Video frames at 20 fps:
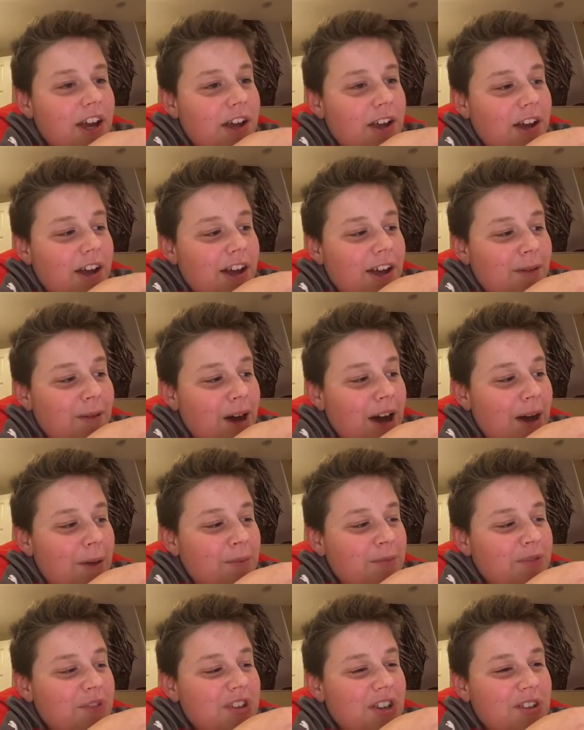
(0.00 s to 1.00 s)
I
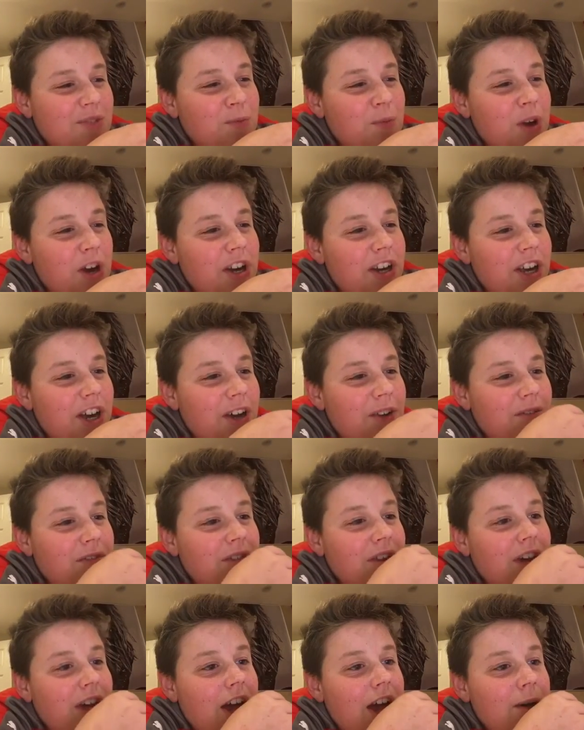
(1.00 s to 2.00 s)
I'm just wearing out.
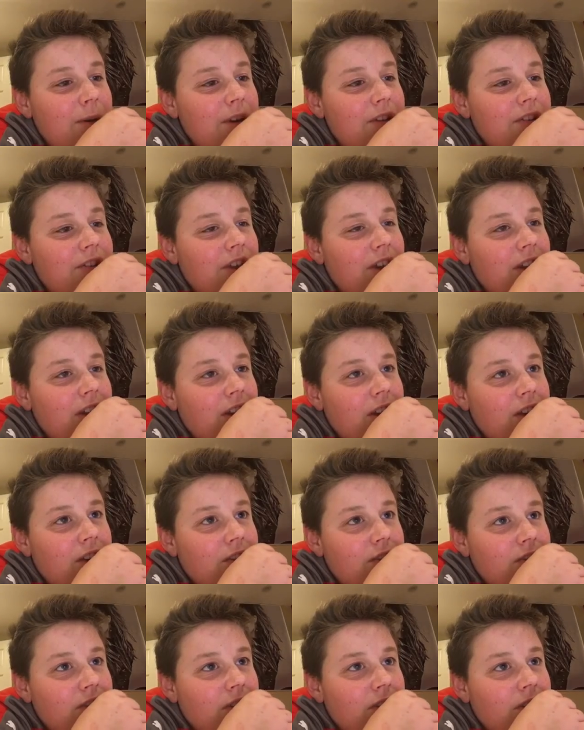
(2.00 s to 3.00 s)
Anyways,
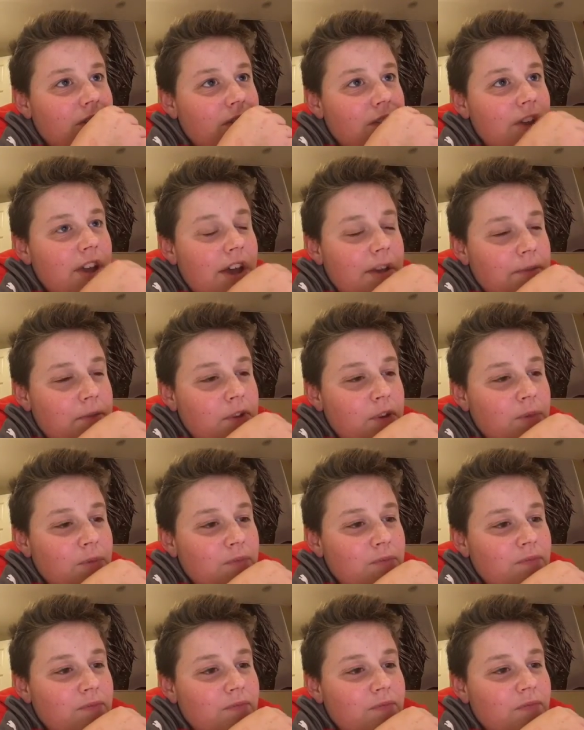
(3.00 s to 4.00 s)
so so yeah, so
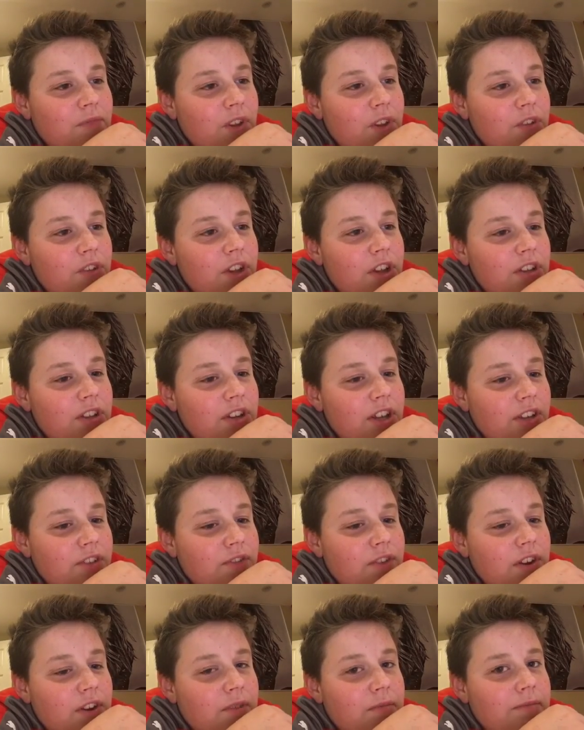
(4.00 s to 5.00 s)
I'll see you in the next
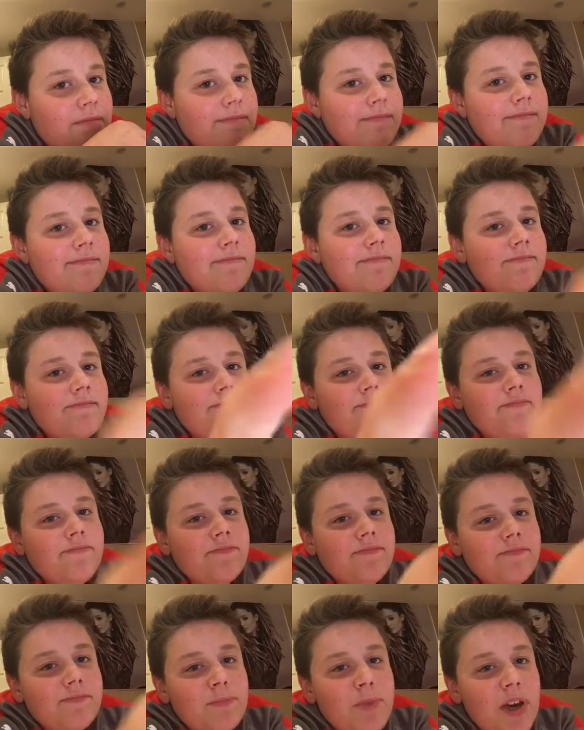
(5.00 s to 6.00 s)
video.
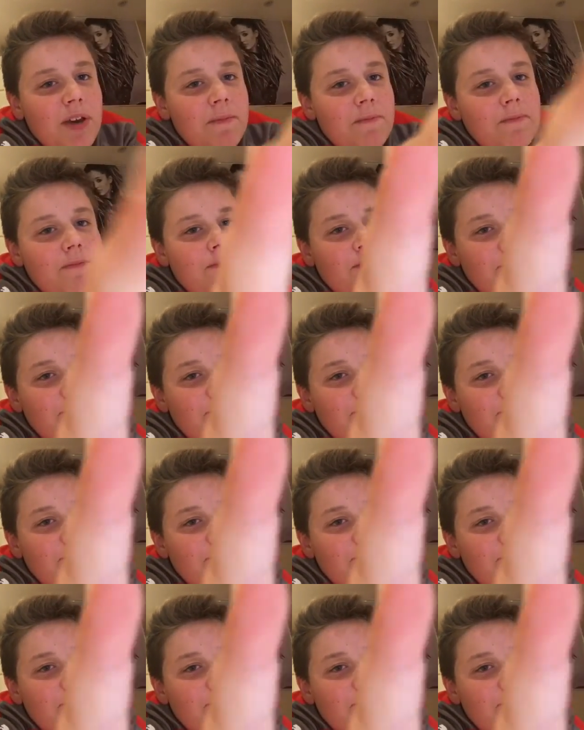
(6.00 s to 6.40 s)
Bye.